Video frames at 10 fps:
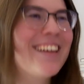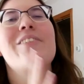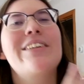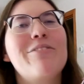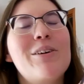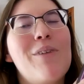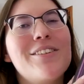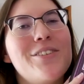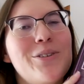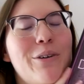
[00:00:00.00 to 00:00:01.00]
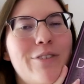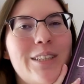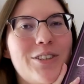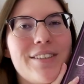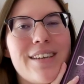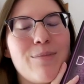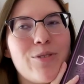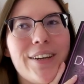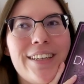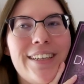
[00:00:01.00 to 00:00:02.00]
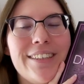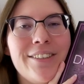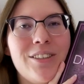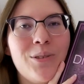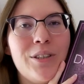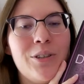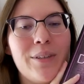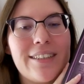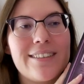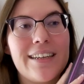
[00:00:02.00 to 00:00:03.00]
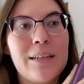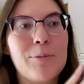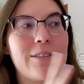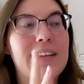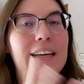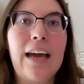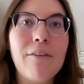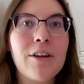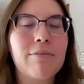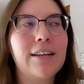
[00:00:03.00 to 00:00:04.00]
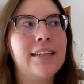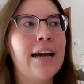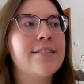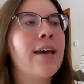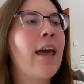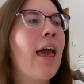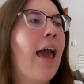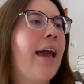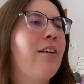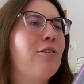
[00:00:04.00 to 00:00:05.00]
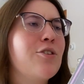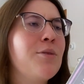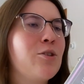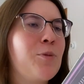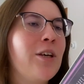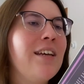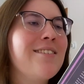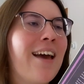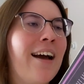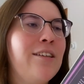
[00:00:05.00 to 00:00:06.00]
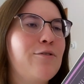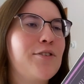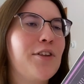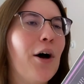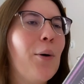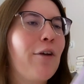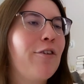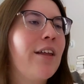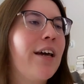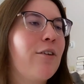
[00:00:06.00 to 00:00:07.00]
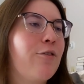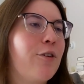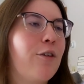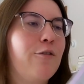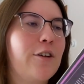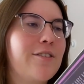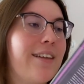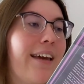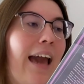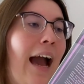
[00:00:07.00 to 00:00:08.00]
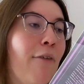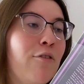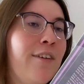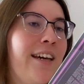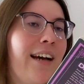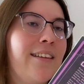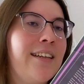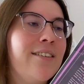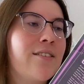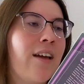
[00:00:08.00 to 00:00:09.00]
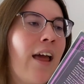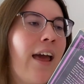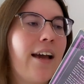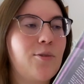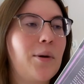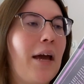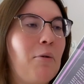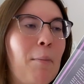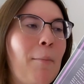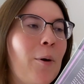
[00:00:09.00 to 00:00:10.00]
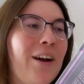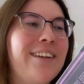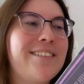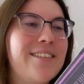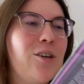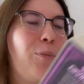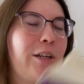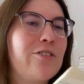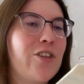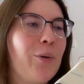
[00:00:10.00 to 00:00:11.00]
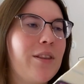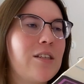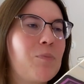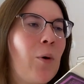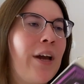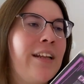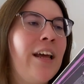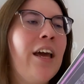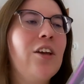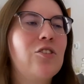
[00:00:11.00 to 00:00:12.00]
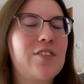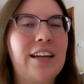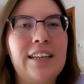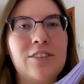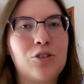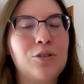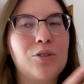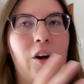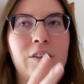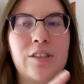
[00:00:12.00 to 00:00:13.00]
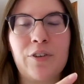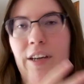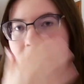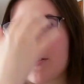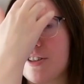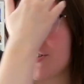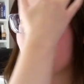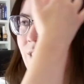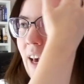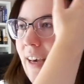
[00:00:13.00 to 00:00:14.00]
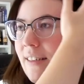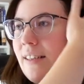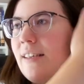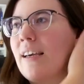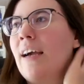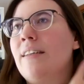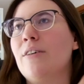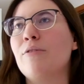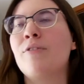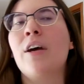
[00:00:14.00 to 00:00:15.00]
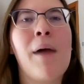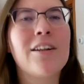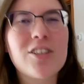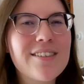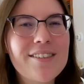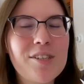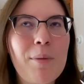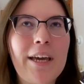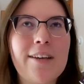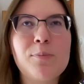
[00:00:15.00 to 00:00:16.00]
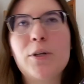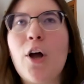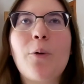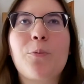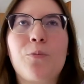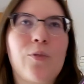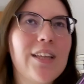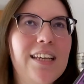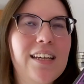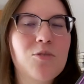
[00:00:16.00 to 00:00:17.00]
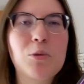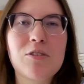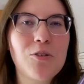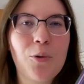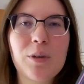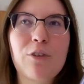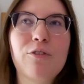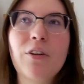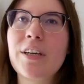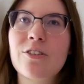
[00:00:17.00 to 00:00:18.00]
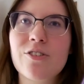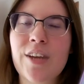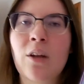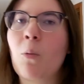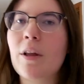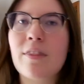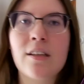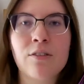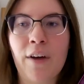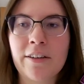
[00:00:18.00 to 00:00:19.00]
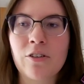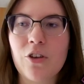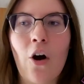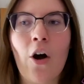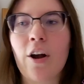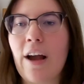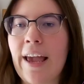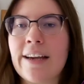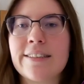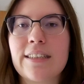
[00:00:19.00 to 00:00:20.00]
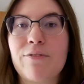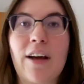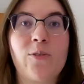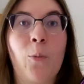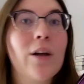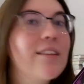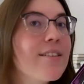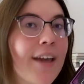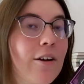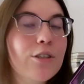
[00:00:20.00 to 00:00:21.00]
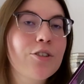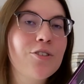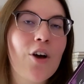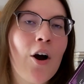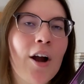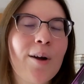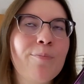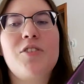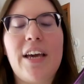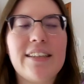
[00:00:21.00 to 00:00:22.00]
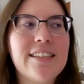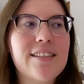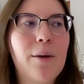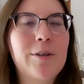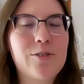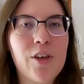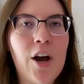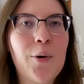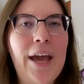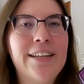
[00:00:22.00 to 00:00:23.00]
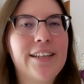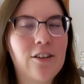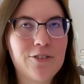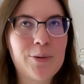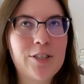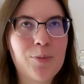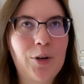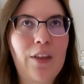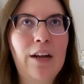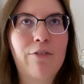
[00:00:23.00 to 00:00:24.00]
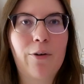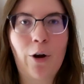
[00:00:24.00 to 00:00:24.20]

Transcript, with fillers: So I definitely want to finish this up so I can get into new and exciting books that I have not read yet. And also this book is kind of slow, I feel like, for the first like half of it at least, is what I remember. It's still pretty slow at this point, just getting introduced to all the different characters and the kind of magic system, I guess, but not really, because we still don't really fully understand what the Diviners are and if that's what these characters are. So yeah, it is a bit slow, and it also is a book that I've